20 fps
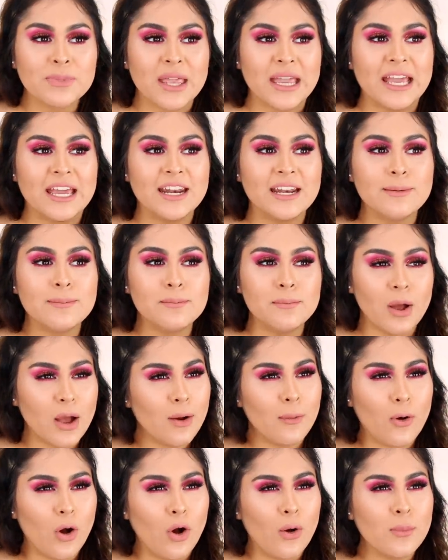it
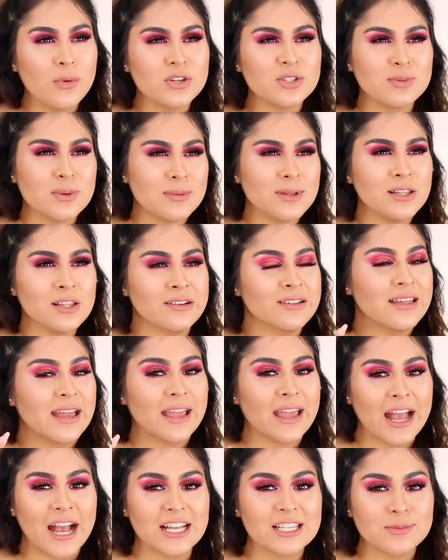almost made me look
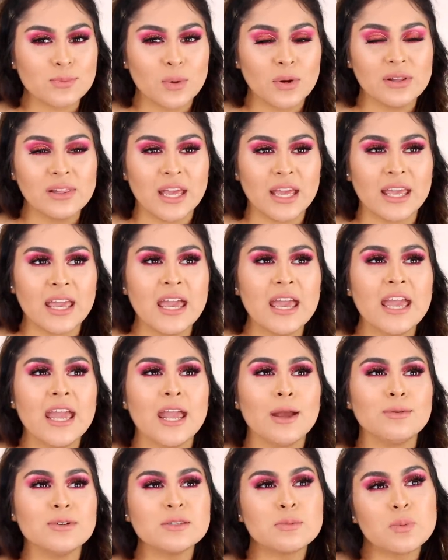like Casper. Like
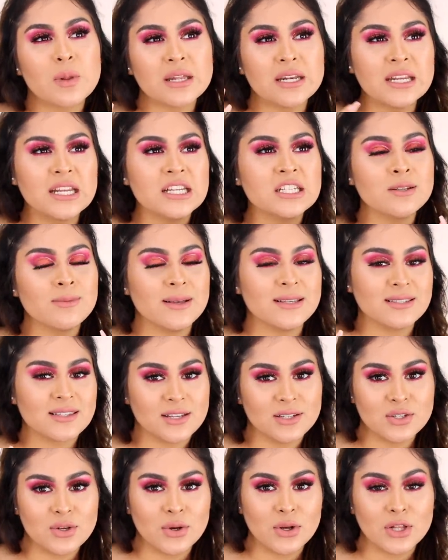it was blending into my
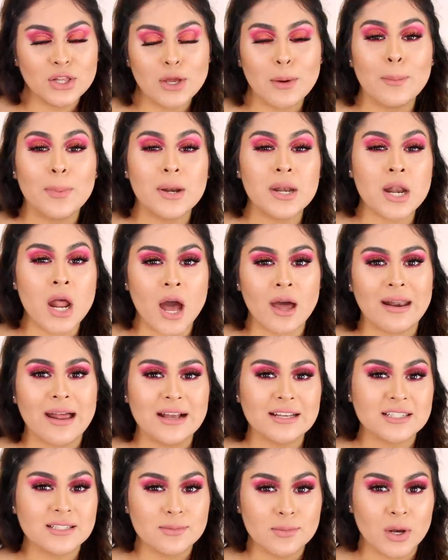skin tone color, but not
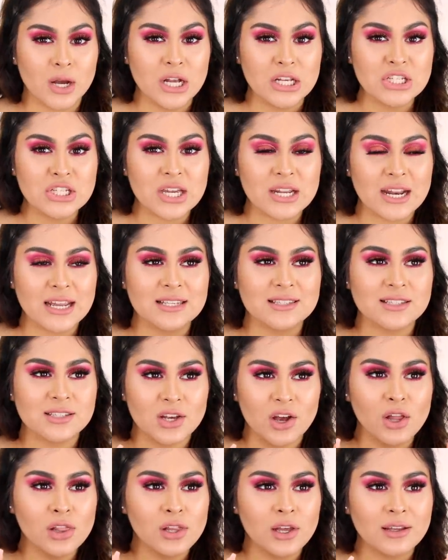as much. And I
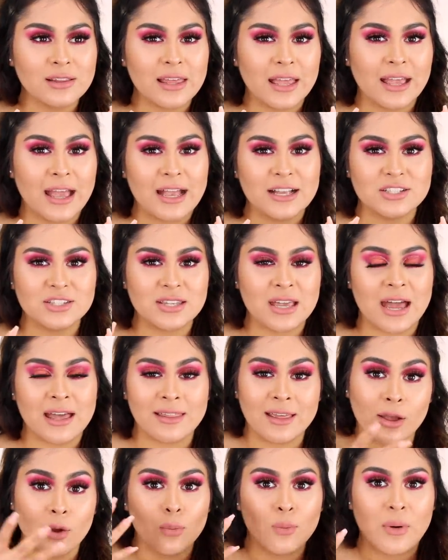still look like I just
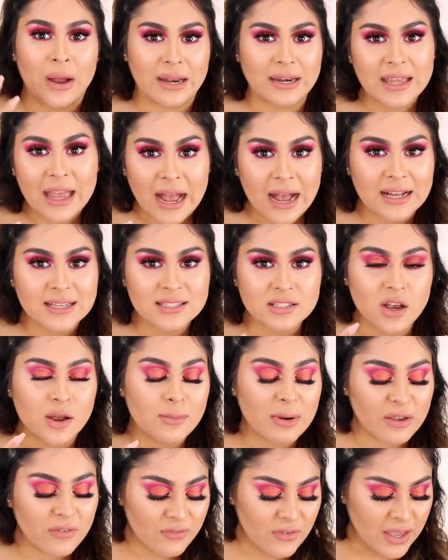had like a white cast
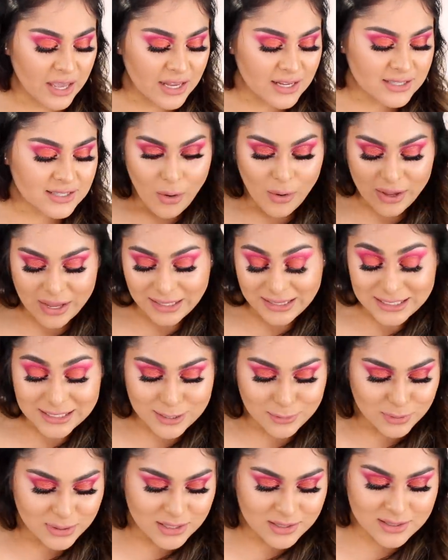on my face. Okay,
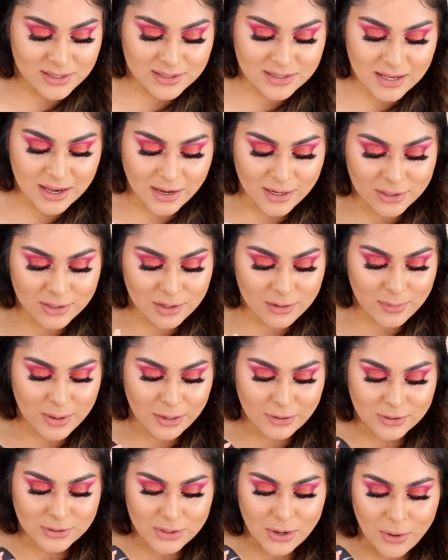let's see what this looks like under the
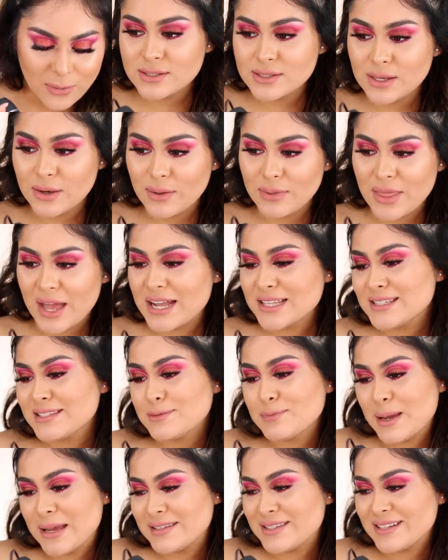microscope. So
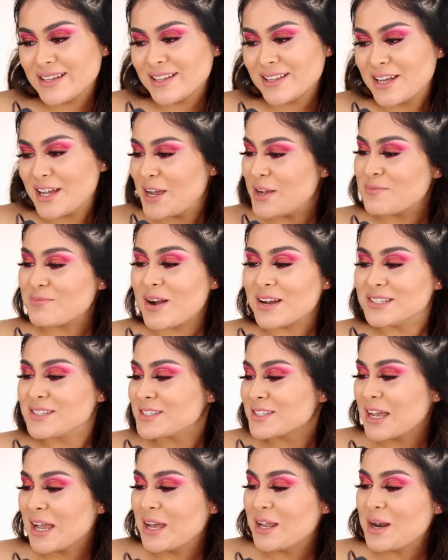that's basically my
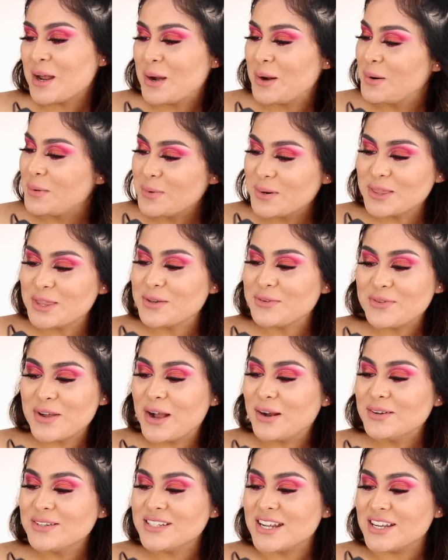skin with the
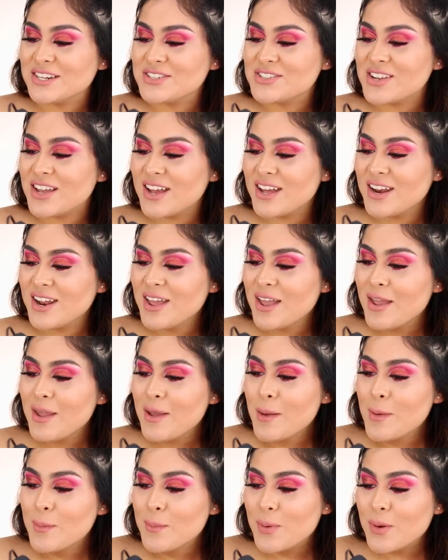foundation.
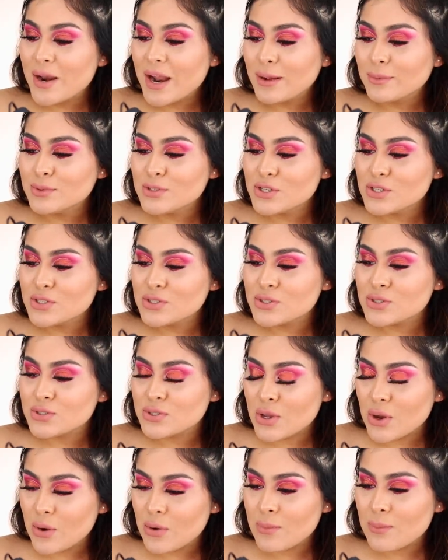But I'm just
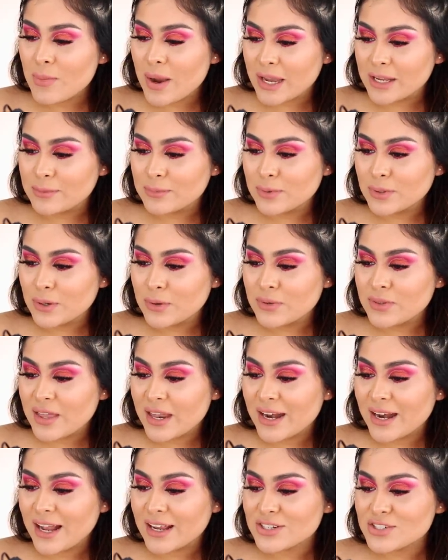so mind blown
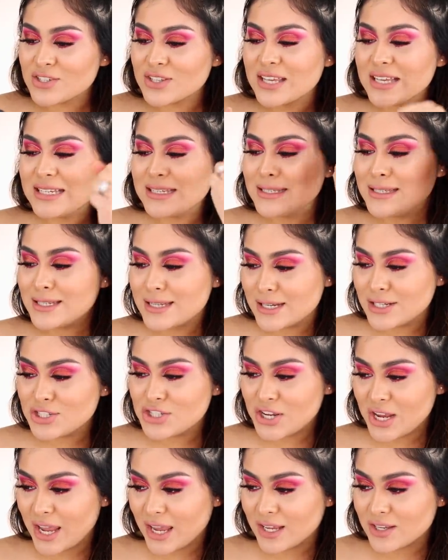that it actually did
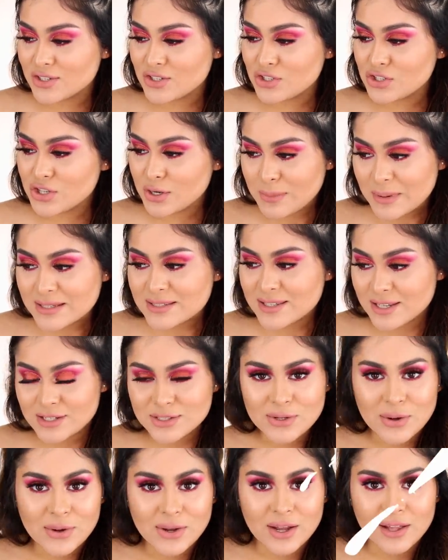change to my
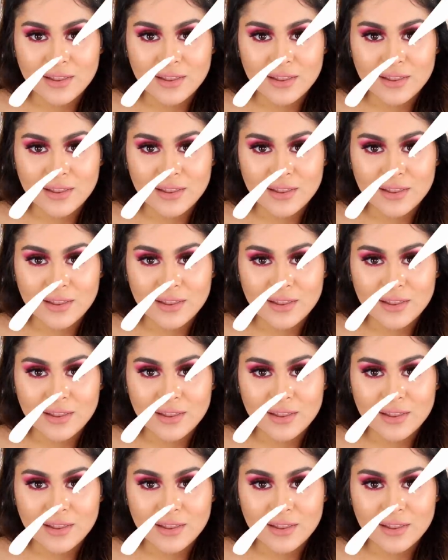skin tone